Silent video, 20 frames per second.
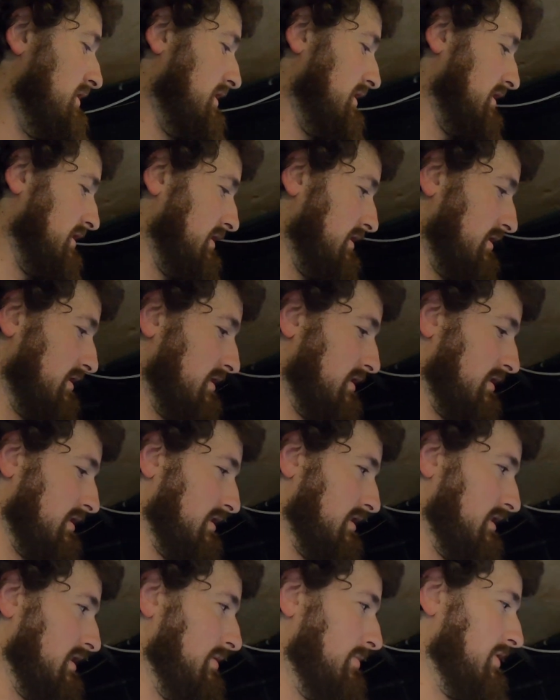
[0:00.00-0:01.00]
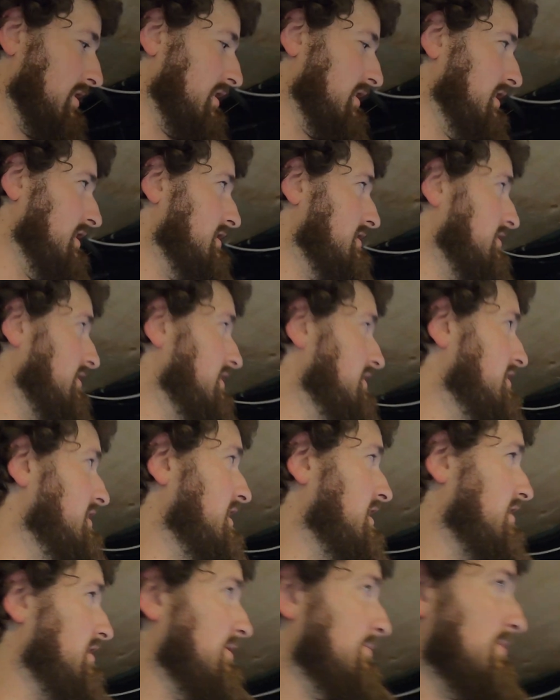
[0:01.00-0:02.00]
to keep cutting the insulation
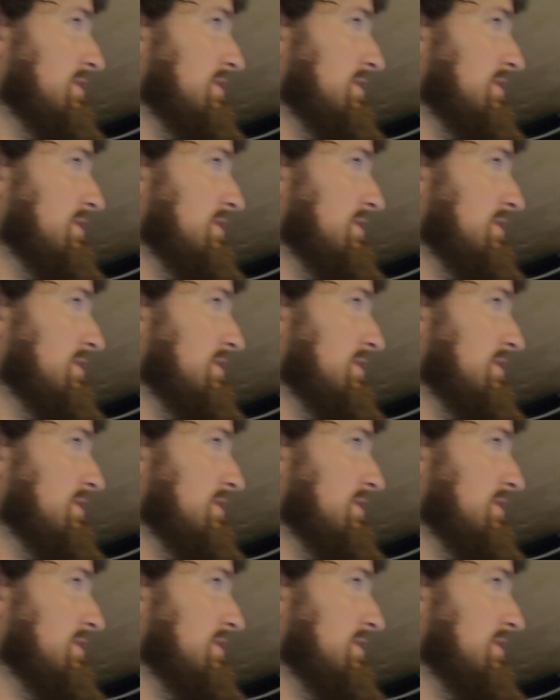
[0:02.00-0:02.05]
out. I'm